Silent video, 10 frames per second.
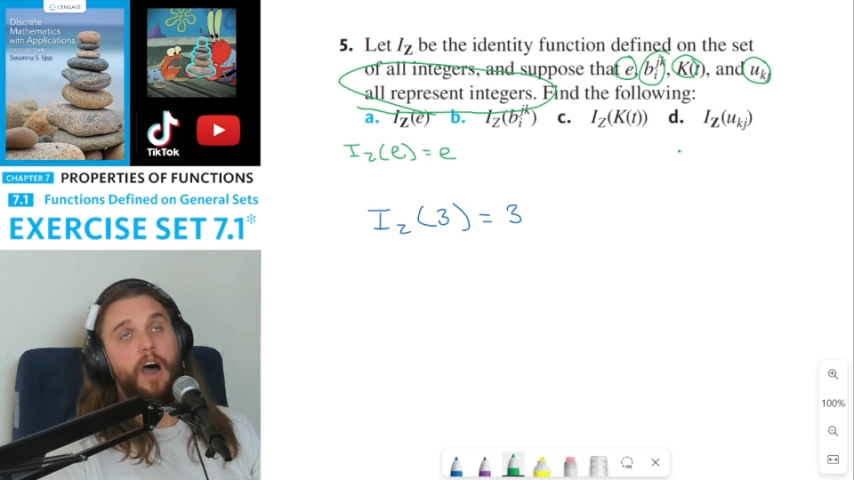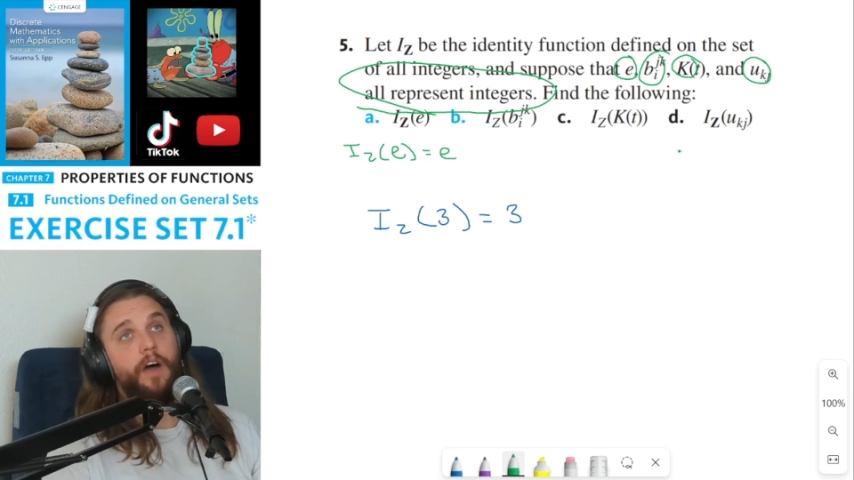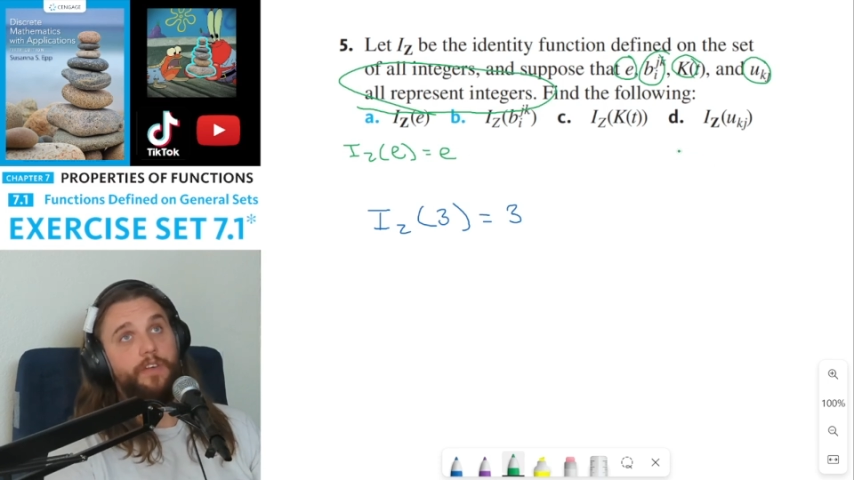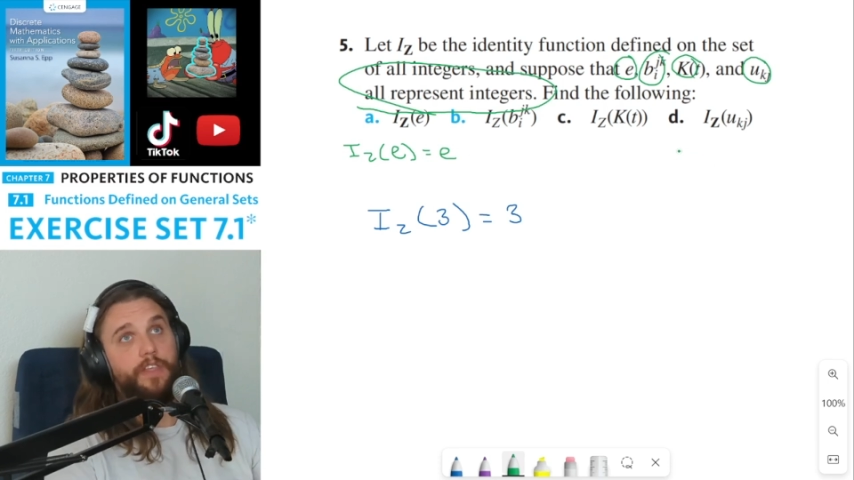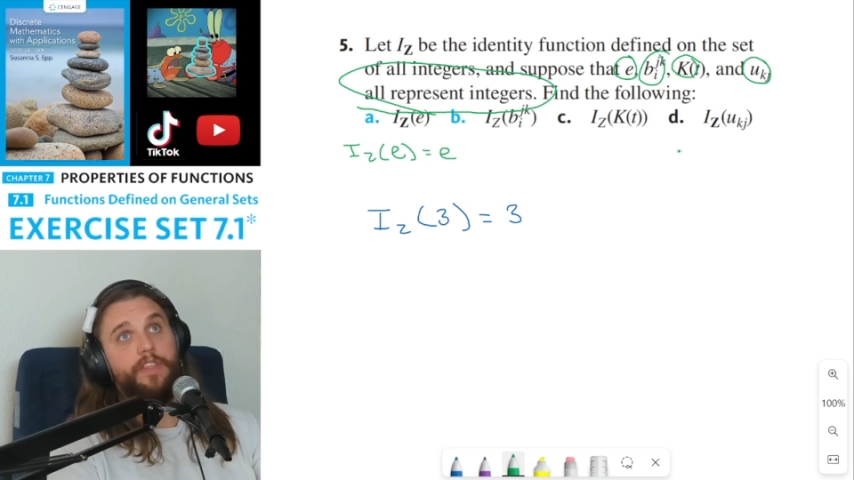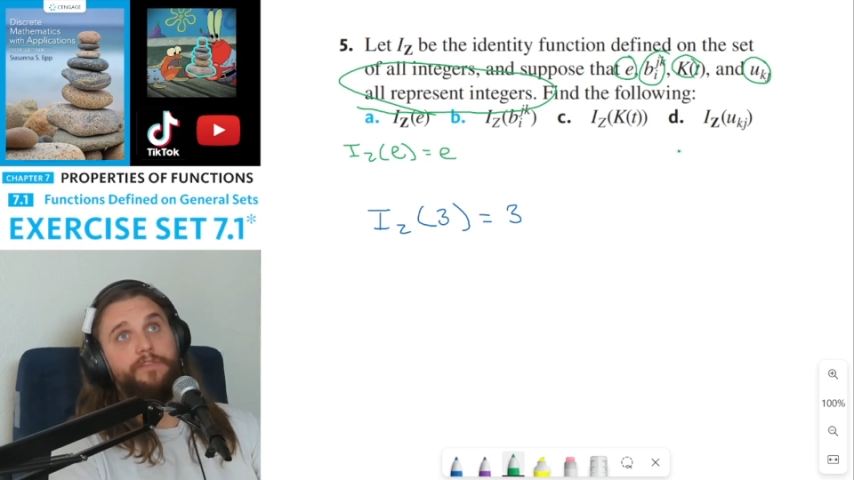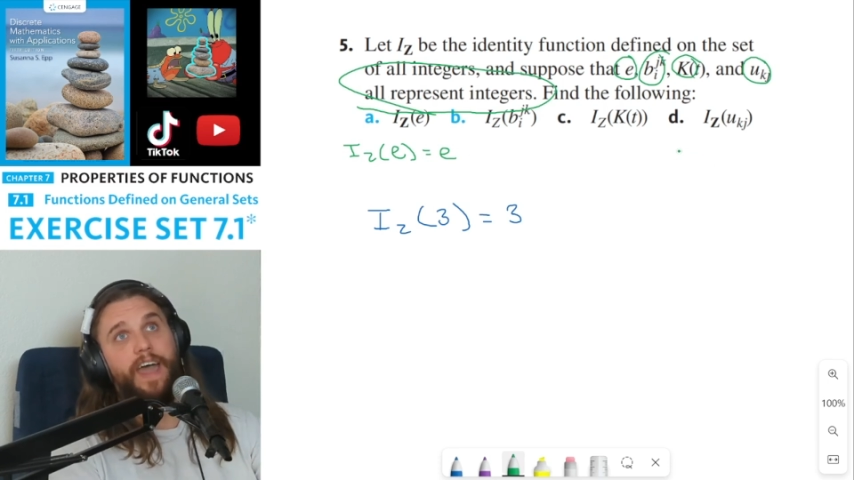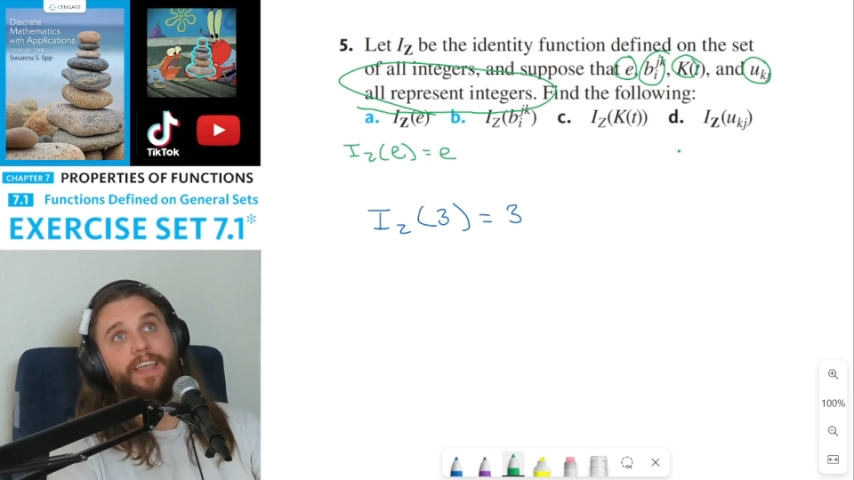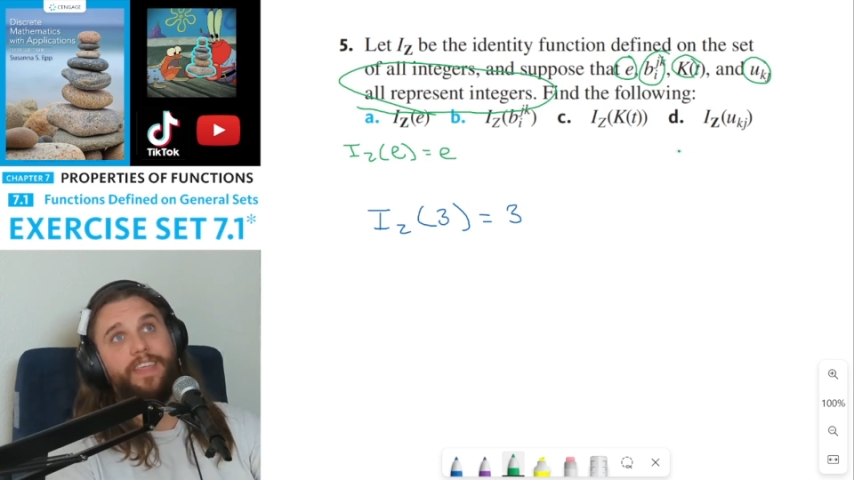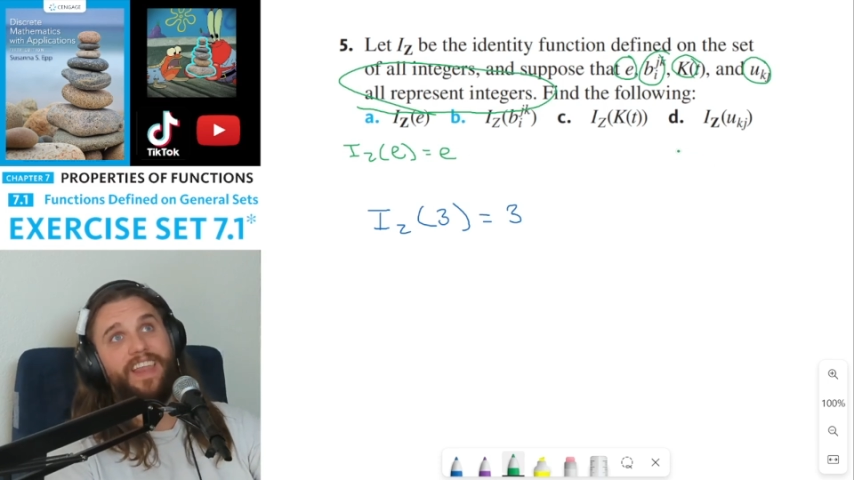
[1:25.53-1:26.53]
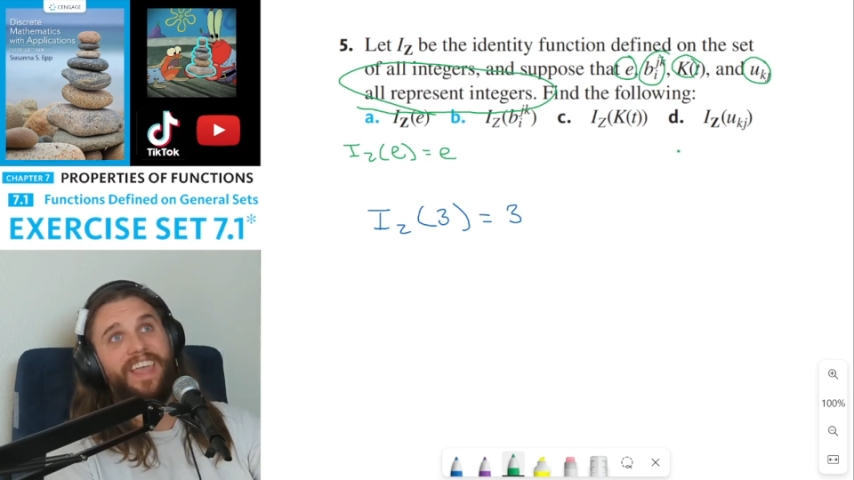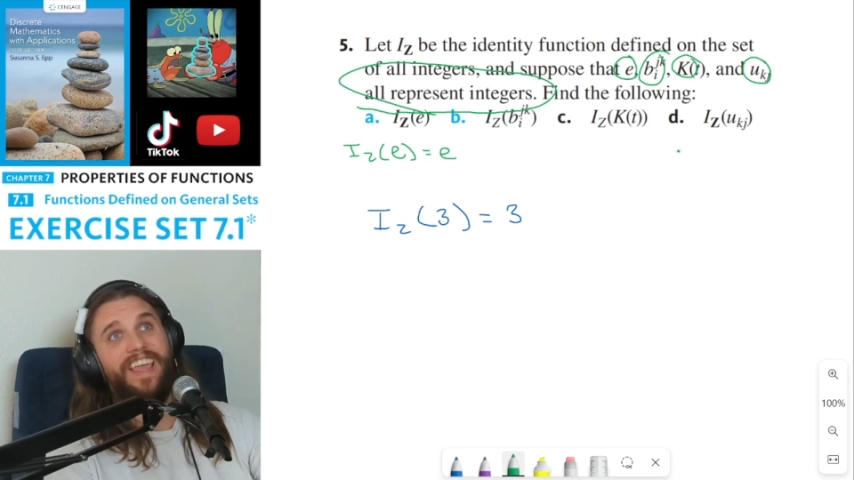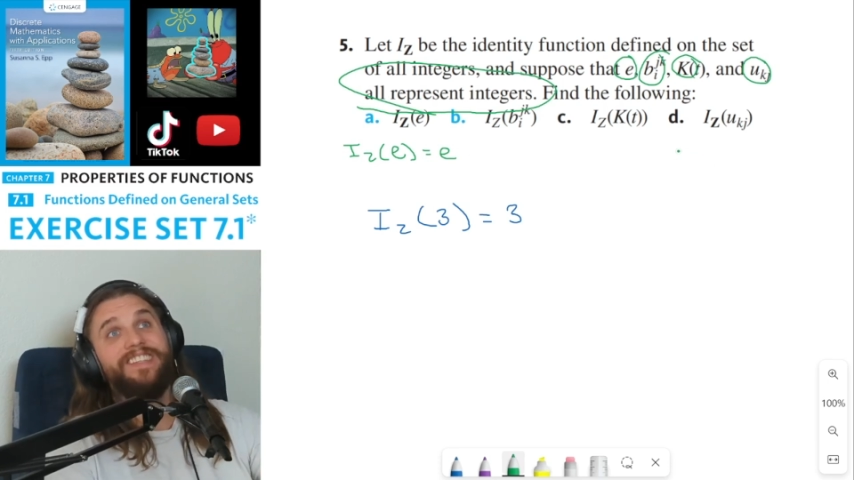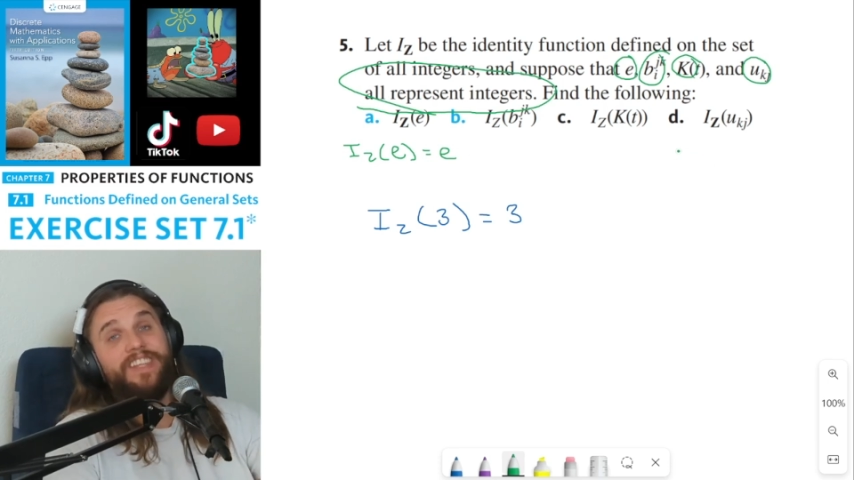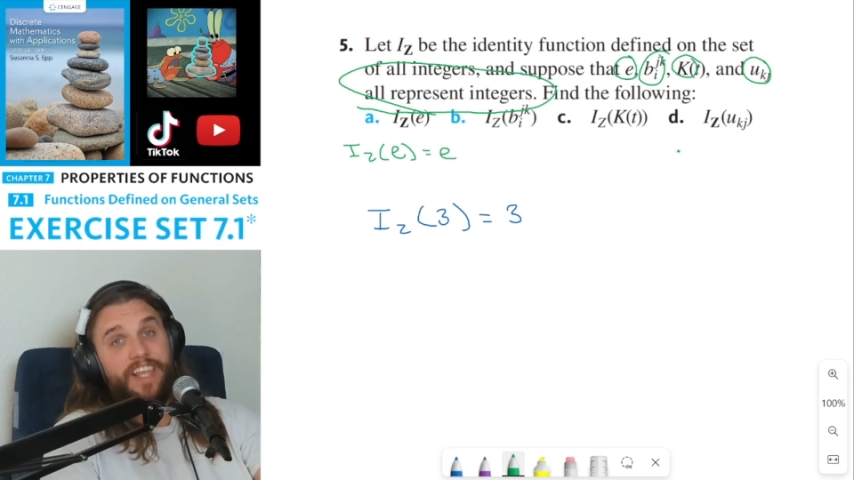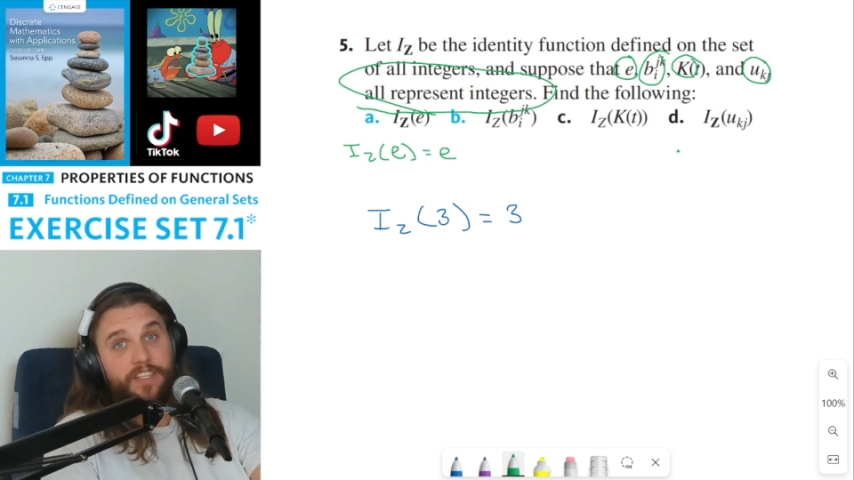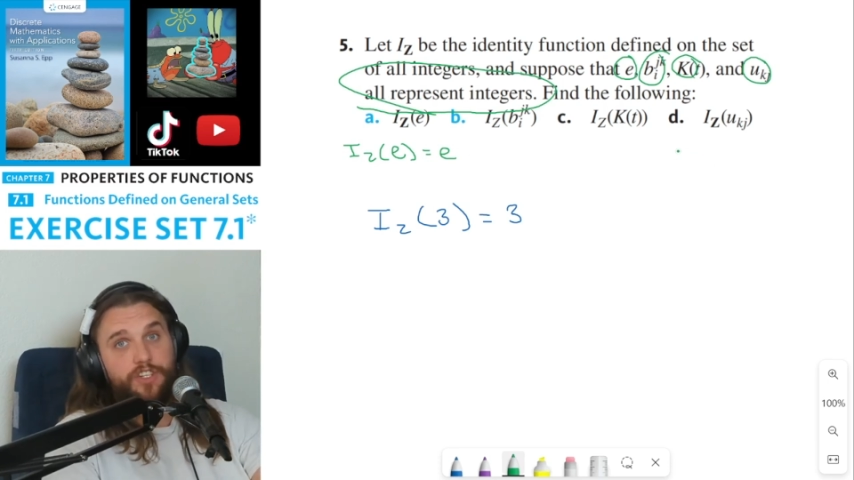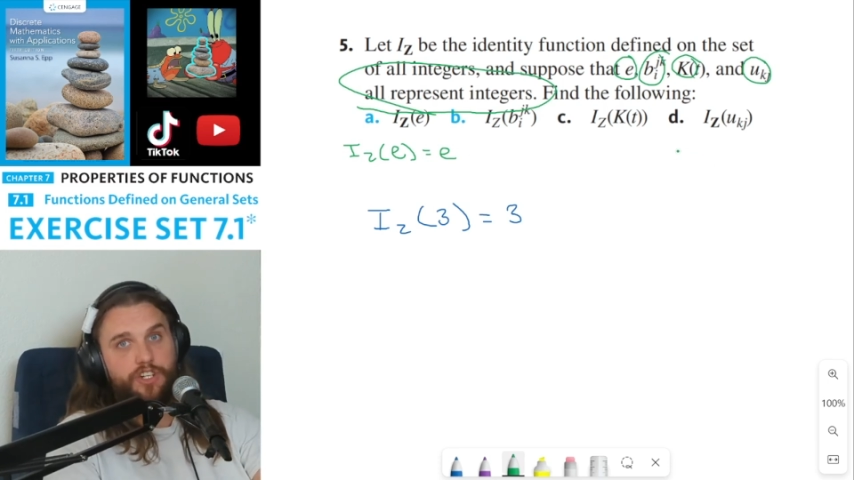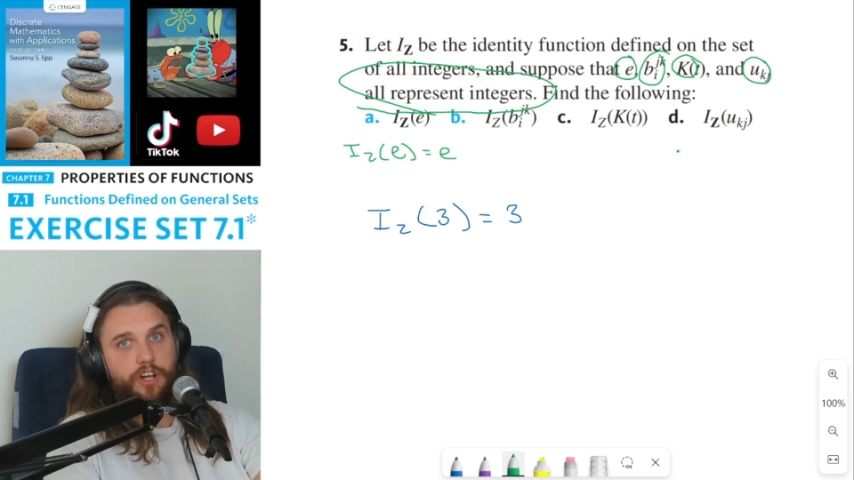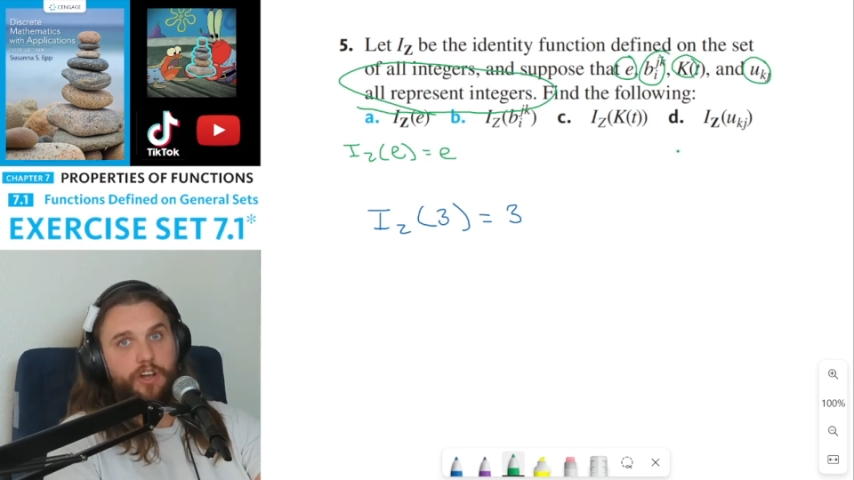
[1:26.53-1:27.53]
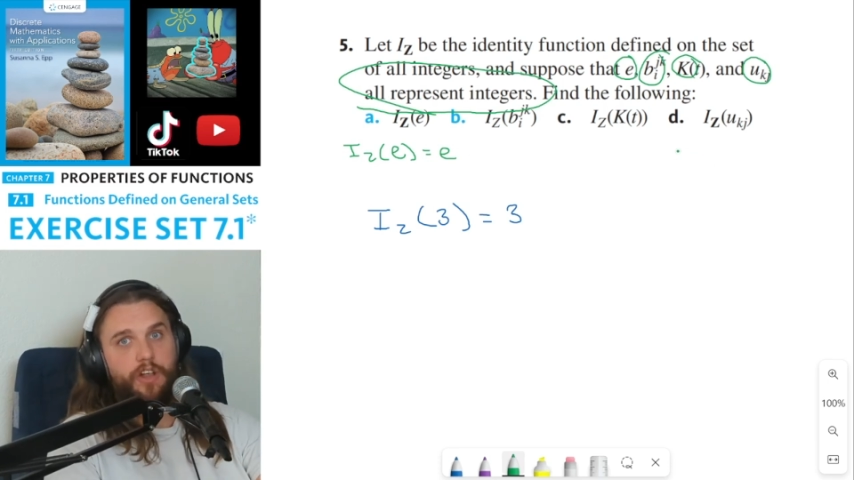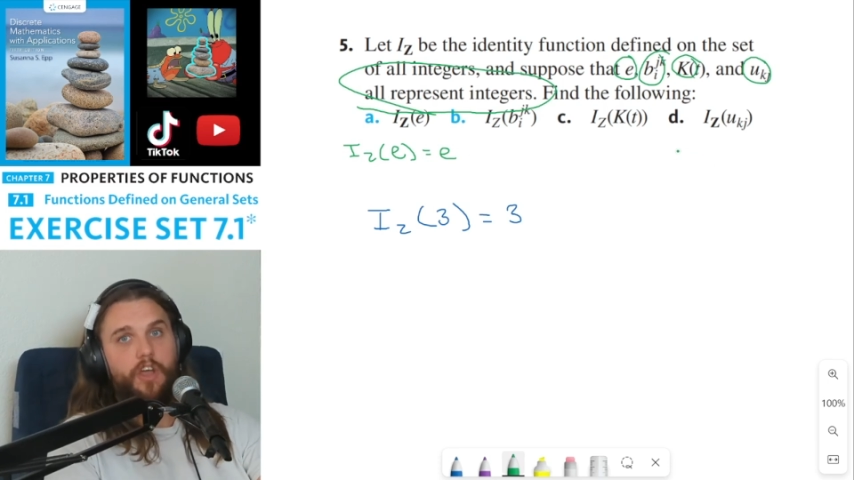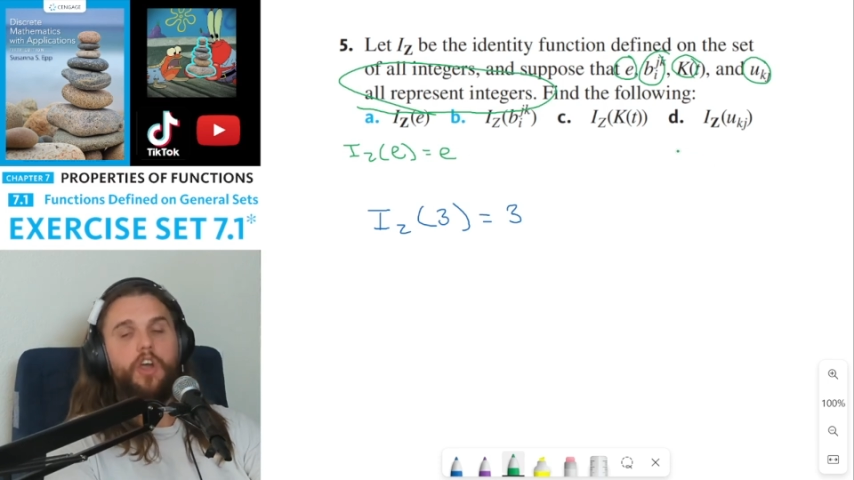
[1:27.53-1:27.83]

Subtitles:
other than the fact that it's an integer,